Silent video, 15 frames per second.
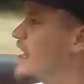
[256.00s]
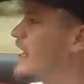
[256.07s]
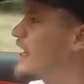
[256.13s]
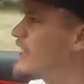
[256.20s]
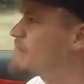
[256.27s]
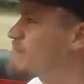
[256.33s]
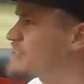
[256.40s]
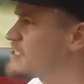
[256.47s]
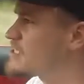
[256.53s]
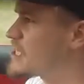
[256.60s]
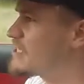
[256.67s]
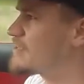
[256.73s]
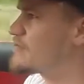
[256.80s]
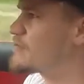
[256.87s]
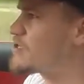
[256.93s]
I had Mr.
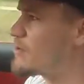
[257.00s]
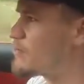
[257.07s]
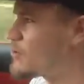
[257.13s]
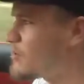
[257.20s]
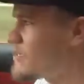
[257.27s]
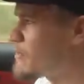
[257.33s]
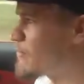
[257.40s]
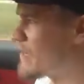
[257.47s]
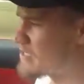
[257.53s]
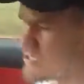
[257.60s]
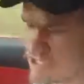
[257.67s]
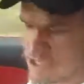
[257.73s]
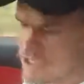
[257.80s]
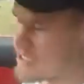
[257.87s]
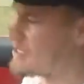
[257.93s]
JWW in the
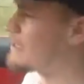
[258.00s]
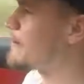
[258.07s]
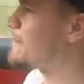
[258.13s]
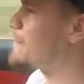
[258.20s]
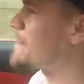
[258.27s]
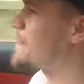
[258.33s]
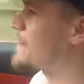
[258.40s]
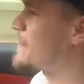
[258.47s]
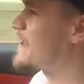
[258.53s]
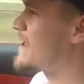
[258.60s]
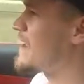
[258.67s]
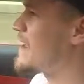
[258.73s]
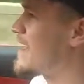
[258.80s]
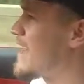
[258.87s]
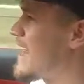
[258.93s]
passenger seat,
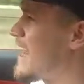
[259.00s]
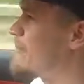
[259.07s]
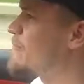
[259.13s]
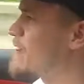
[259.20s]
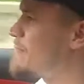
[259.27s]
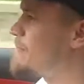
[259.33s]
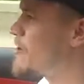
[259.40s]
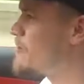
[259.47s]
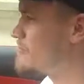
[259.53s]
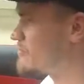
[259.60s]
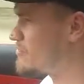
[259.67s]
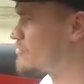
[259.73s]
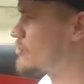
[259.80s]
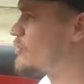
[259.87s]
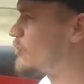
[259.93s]
and we both
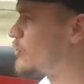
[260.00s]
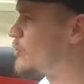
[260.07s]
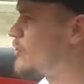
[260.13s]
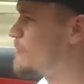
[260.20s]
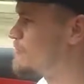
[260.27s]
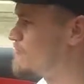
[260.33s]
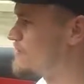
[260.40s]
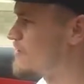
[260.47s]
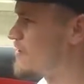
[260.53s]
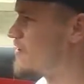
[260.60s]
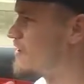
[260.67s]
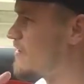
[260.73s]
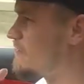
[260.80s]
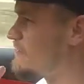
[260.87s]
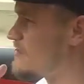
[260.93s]
thought that
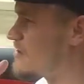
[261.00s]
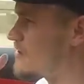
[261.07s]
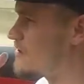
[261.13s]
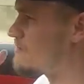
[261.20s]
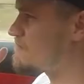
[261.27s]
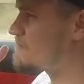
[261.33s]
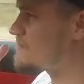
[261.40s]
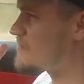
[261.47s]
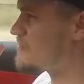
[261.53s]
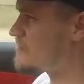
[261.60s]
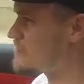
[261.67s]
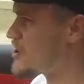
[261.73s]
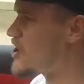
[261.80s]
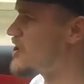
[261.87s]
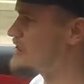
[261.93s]
after
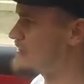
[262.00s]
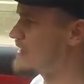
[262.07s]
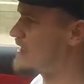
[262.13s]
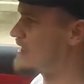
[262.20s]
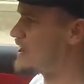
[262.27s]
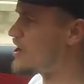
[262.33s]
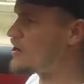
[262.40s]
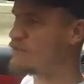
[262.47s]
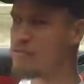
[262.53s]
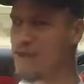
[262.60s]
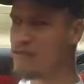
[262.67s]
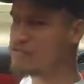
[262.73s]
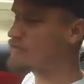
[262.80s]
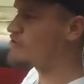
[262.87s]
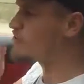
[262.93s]
third gear,
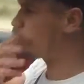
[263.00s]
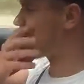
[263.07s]
halfway through